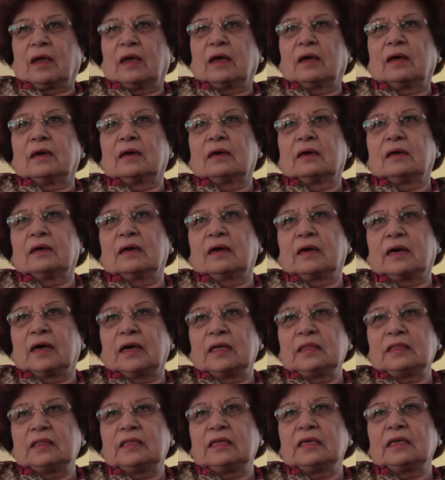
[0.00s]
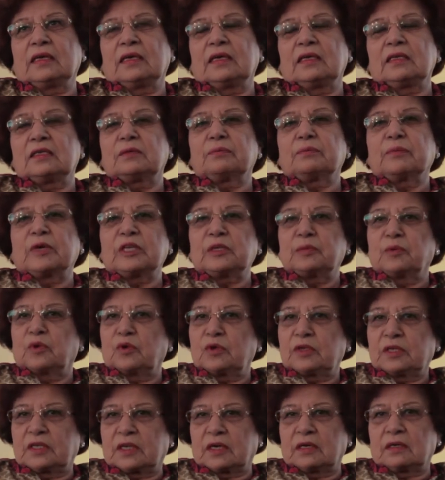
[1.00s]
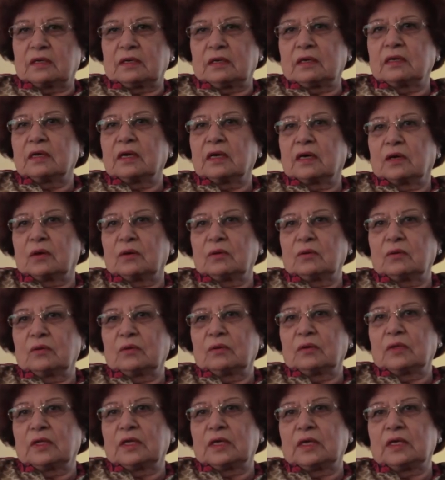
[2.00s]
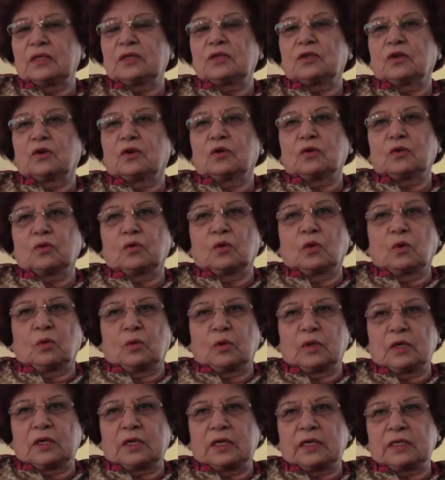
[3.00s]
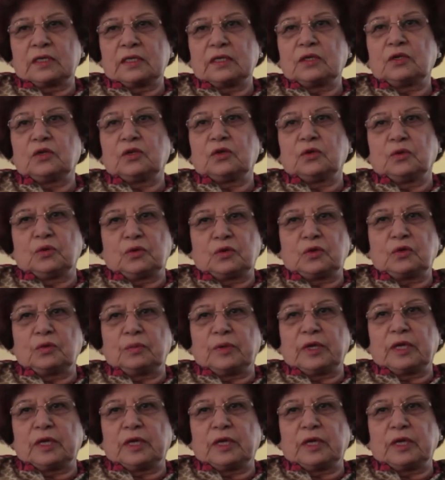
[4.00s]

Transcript: I think it is much more subtle now than it's not overt as it used to